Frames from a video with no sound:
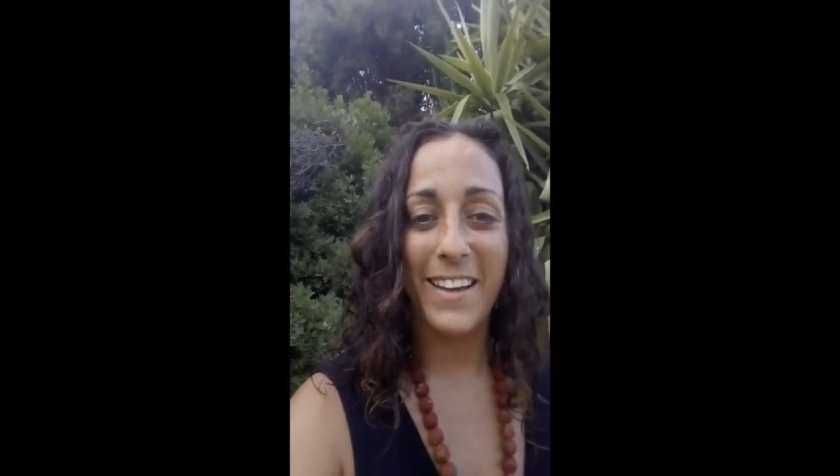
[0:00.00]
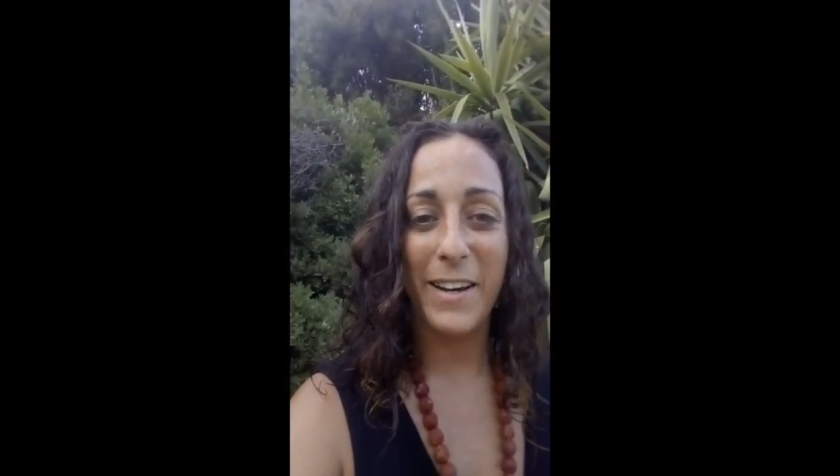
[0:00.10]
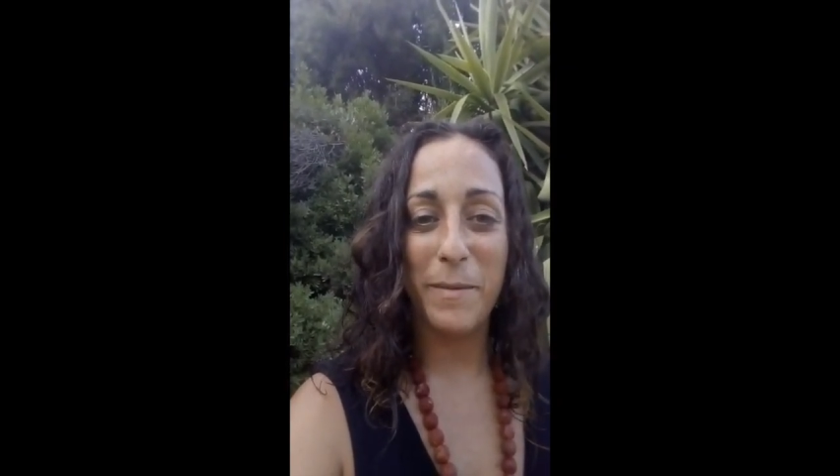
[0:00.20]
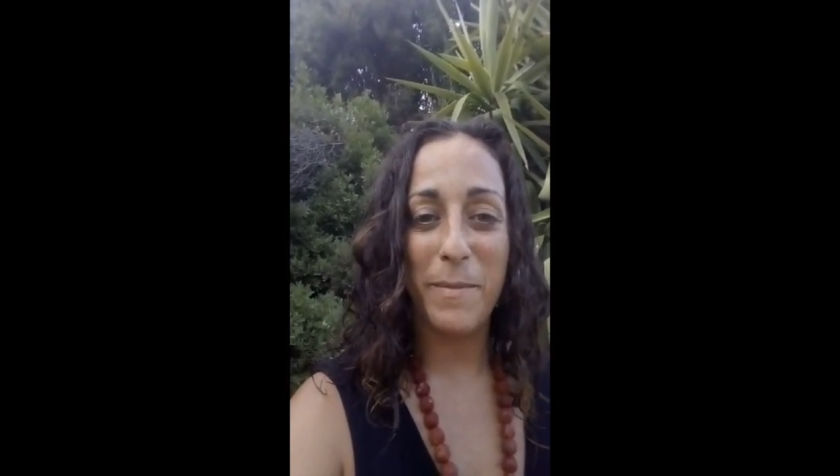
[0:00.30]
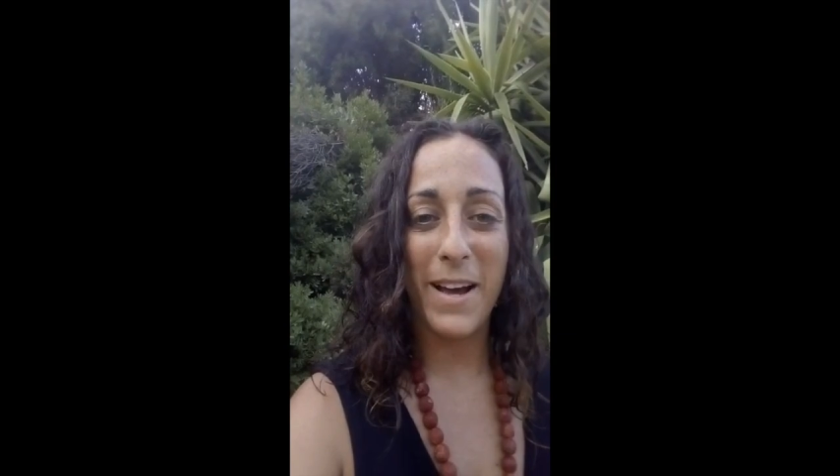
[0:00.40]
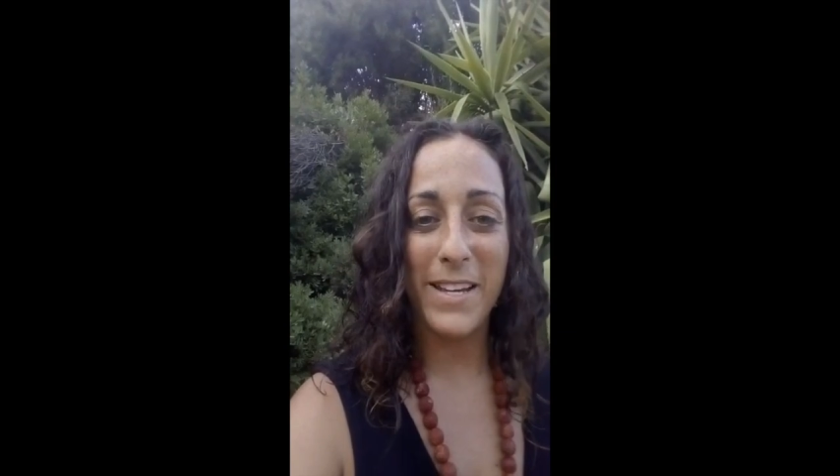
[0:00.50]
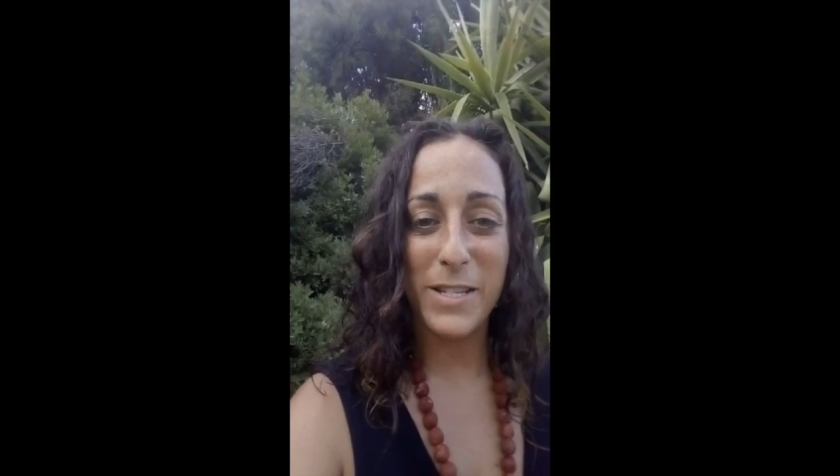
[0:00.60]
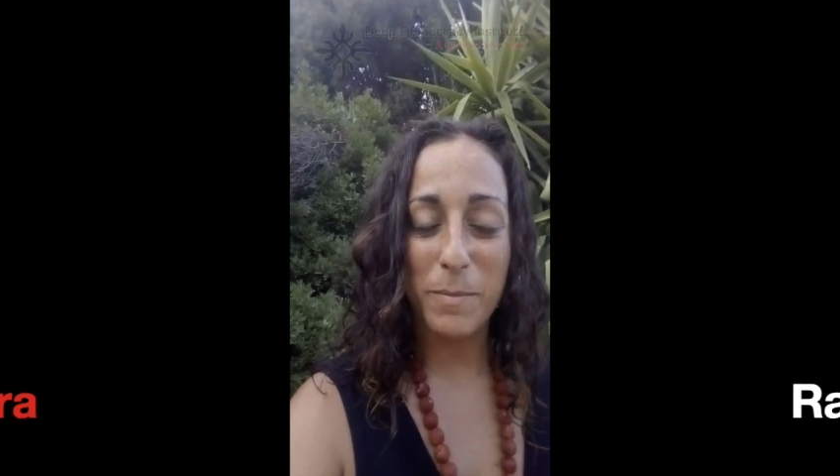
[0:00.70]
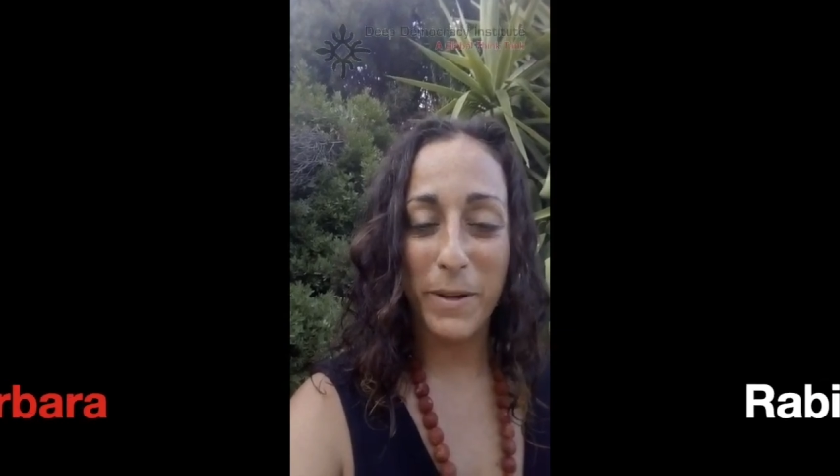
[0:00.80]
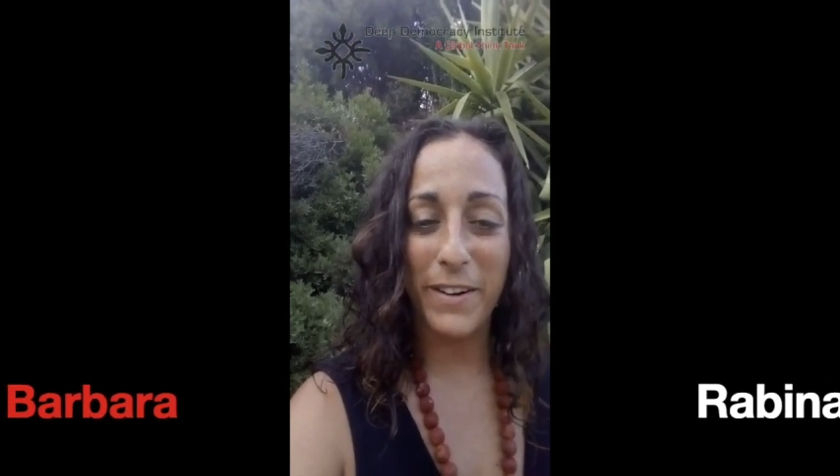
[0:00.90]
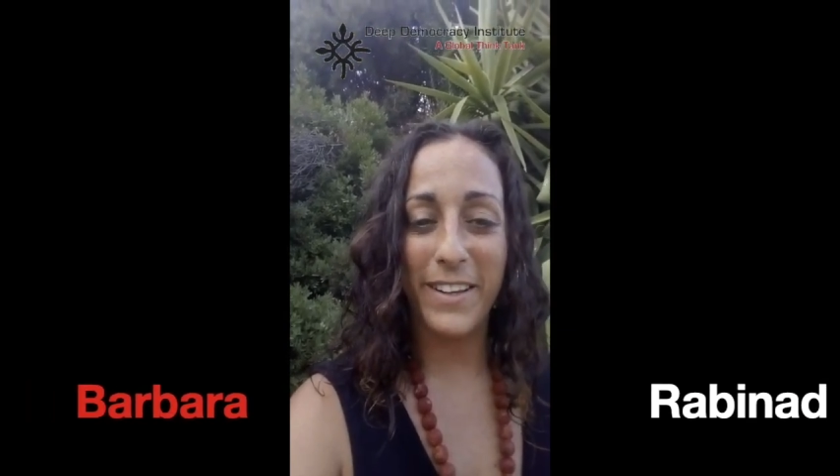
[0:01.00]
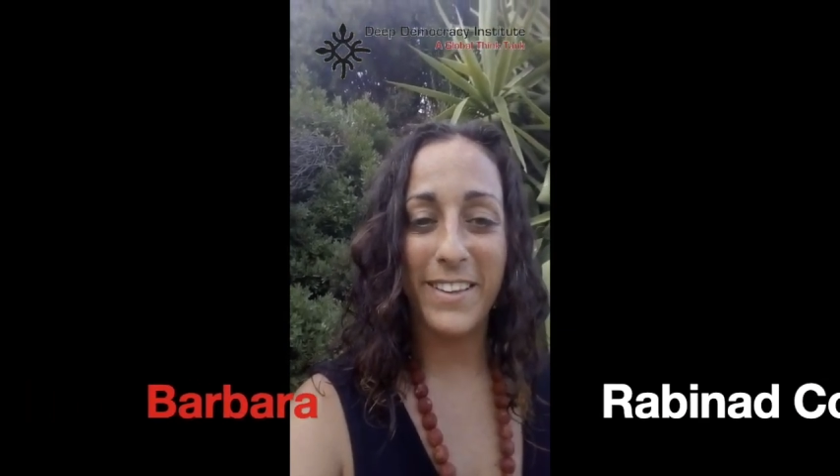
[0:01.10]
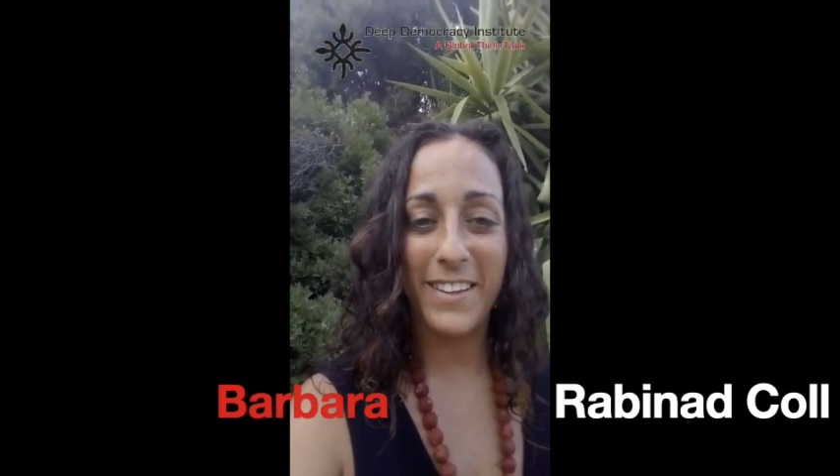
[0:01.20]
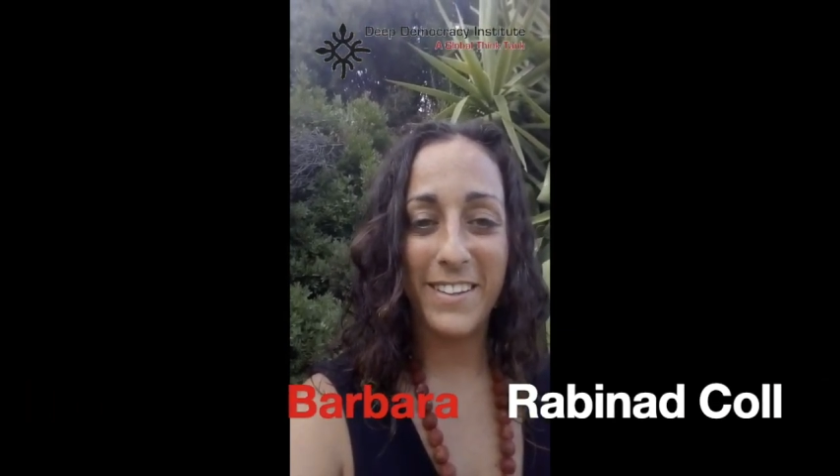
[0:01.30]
and my spirit.